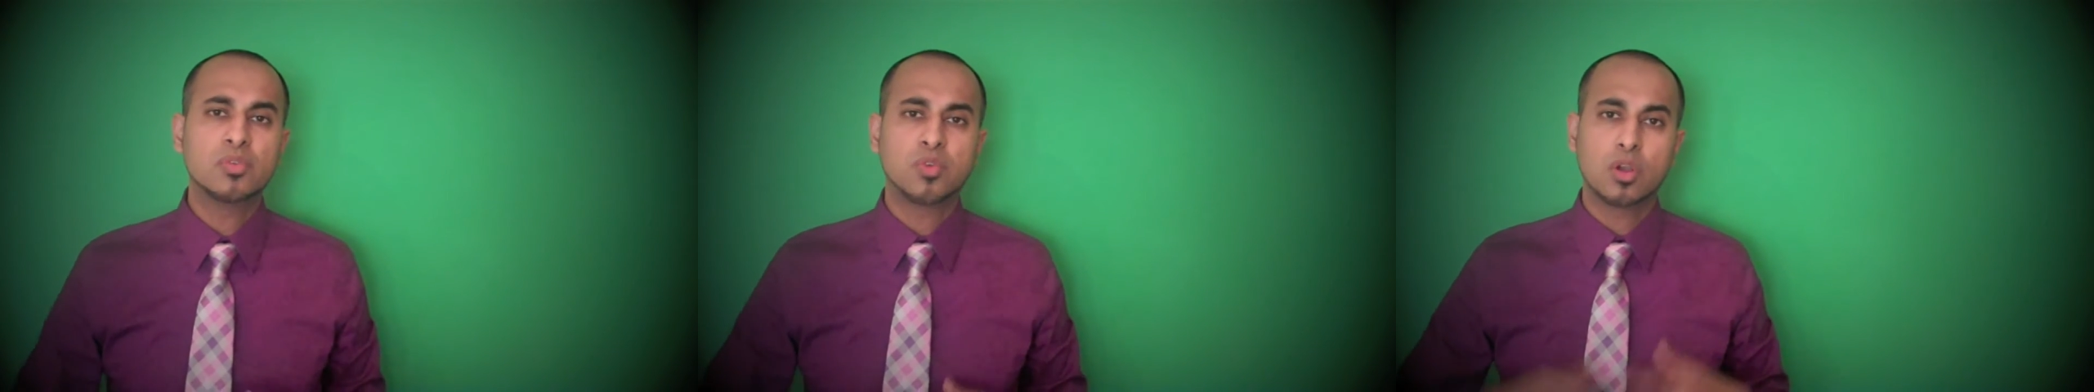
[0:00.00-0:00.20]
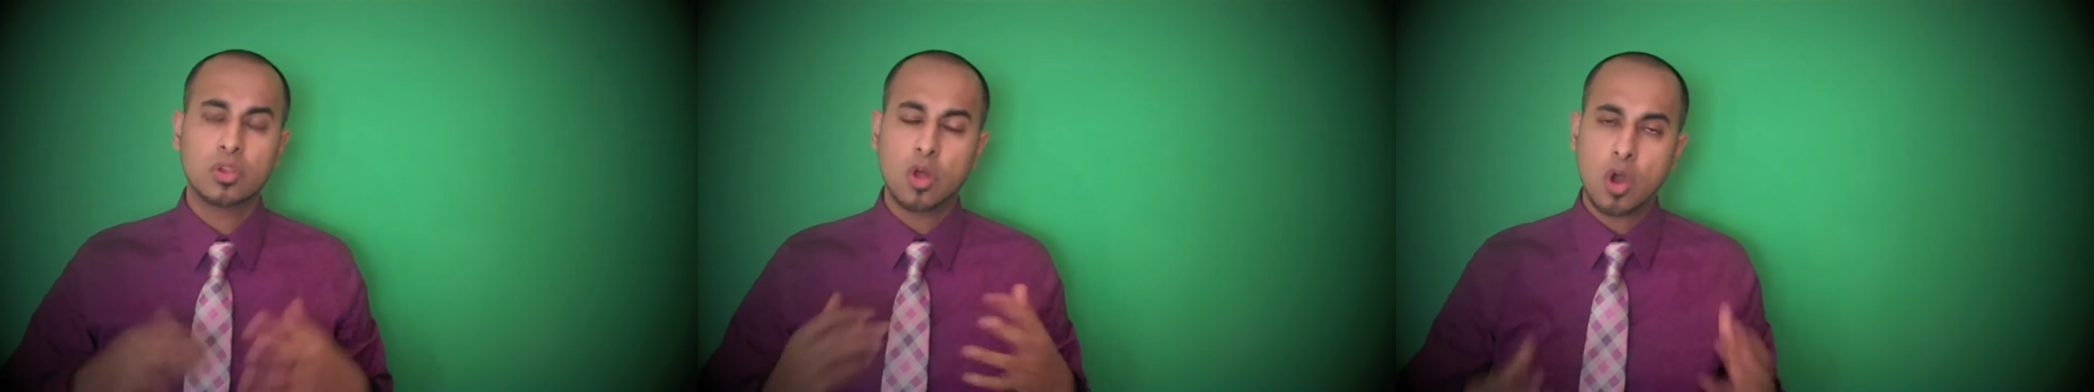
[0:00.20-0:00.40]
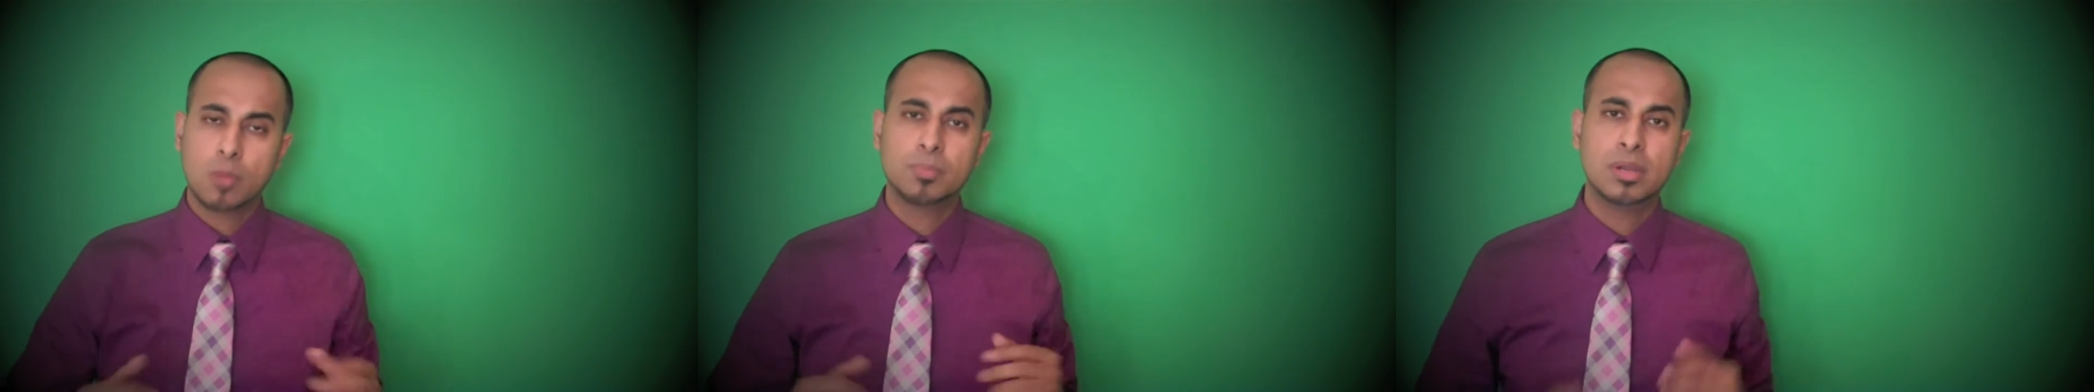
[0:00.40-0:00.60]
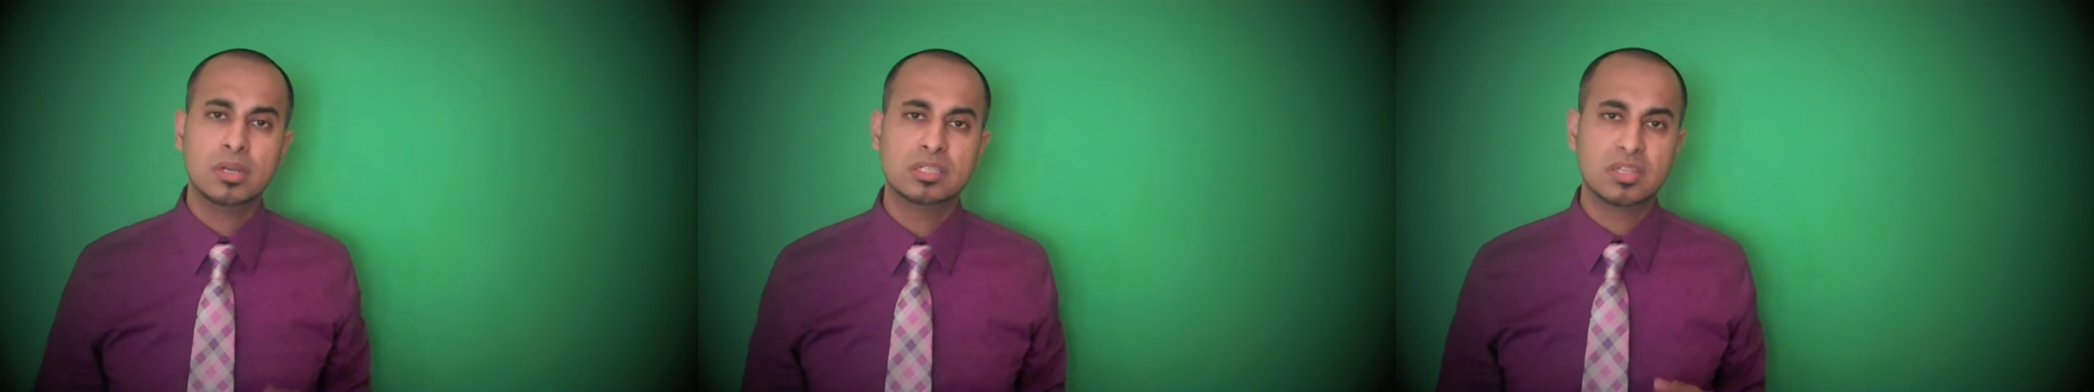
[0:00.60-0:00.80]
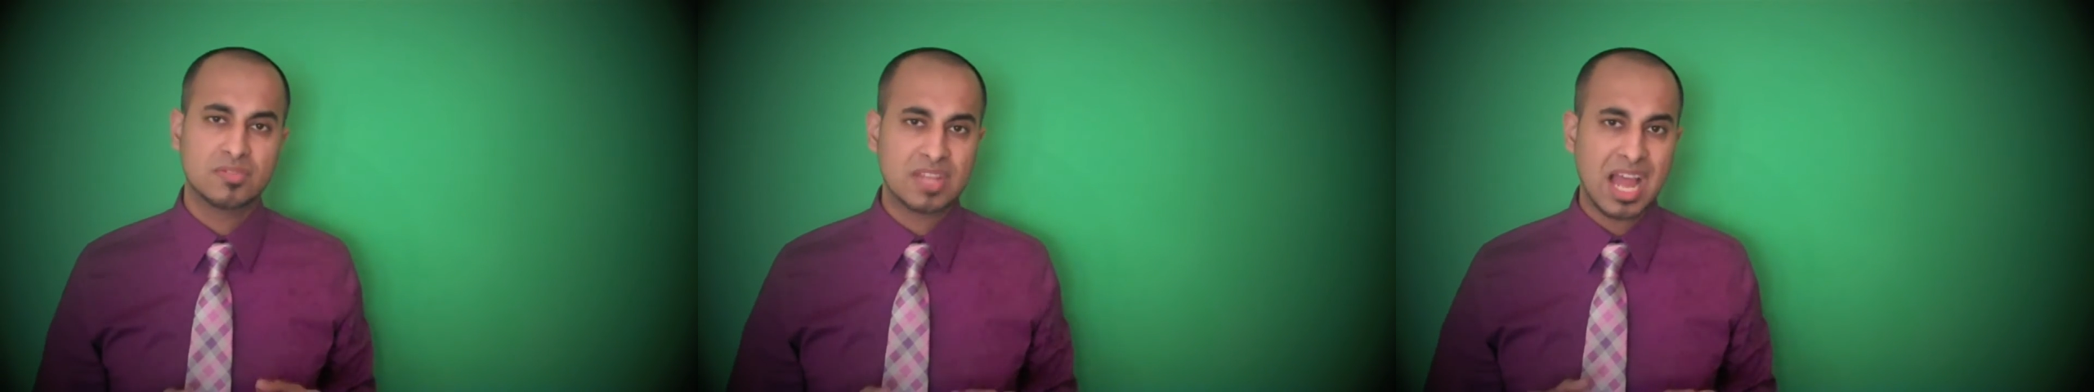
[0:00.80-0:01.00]
for long
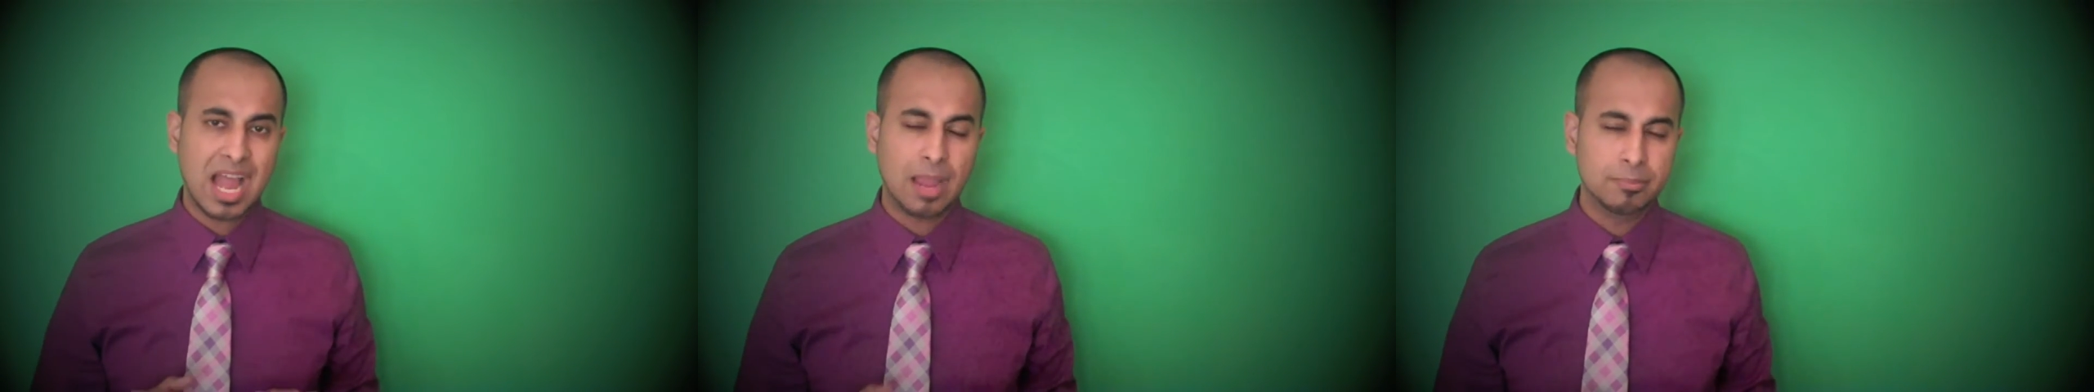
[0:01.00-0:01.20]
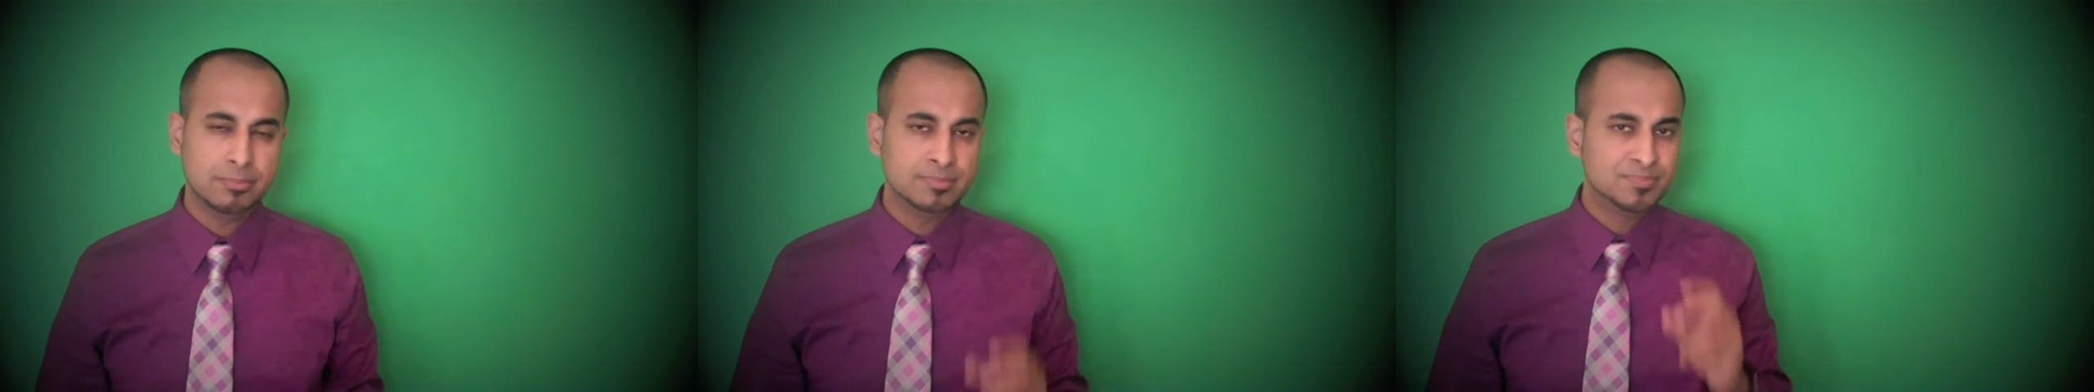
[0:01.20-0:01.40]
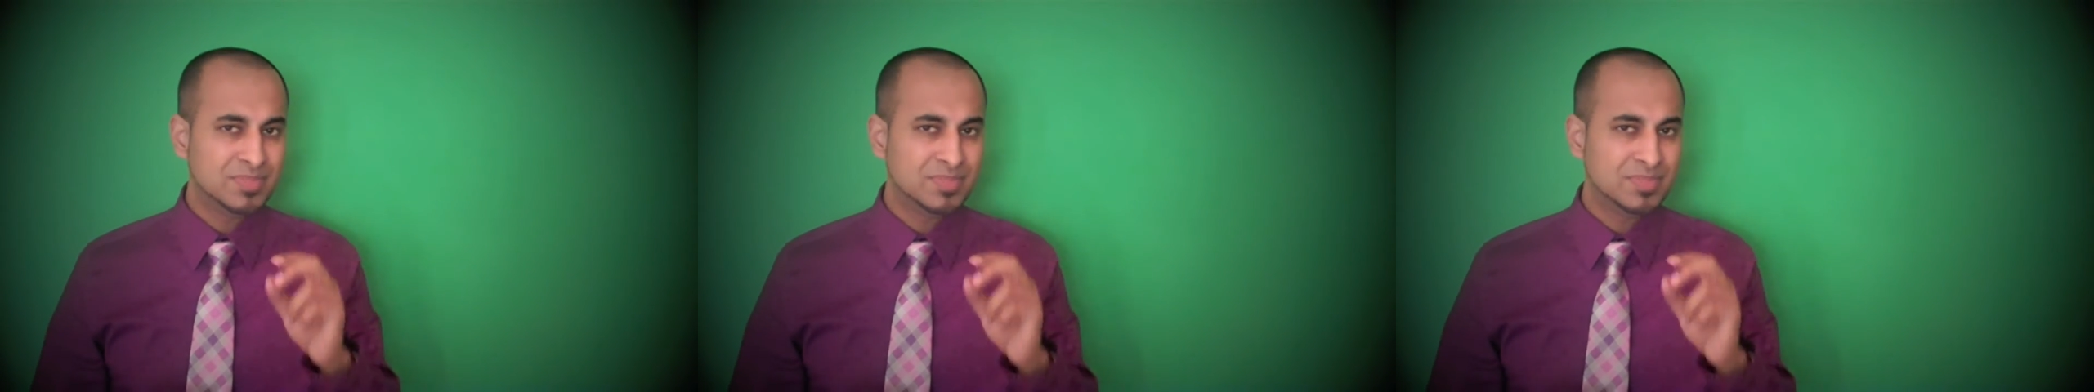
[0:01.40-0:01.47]
periods of time.